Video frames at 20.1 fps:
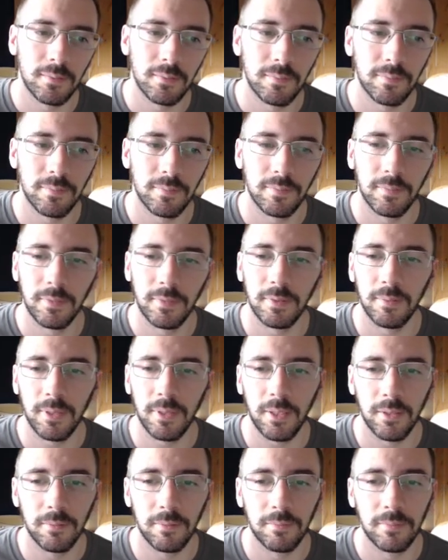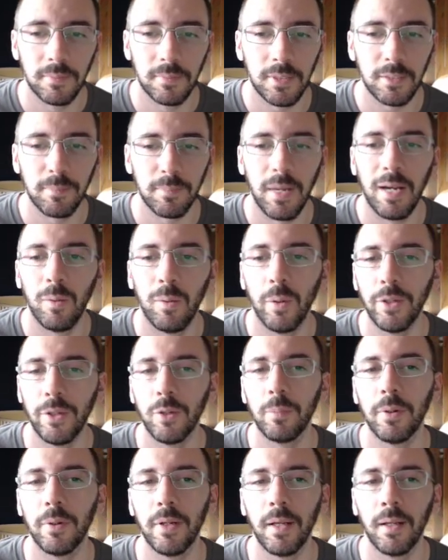There we go. Doesn't matter where you
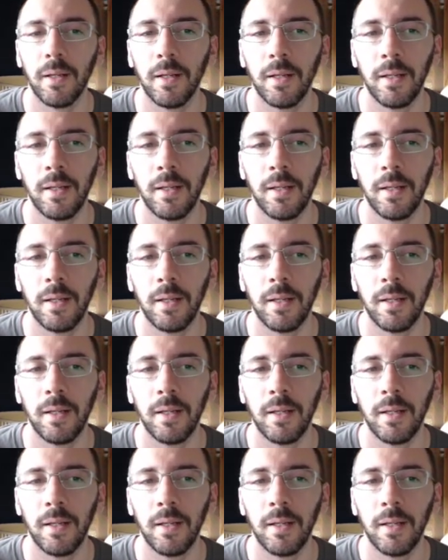put it.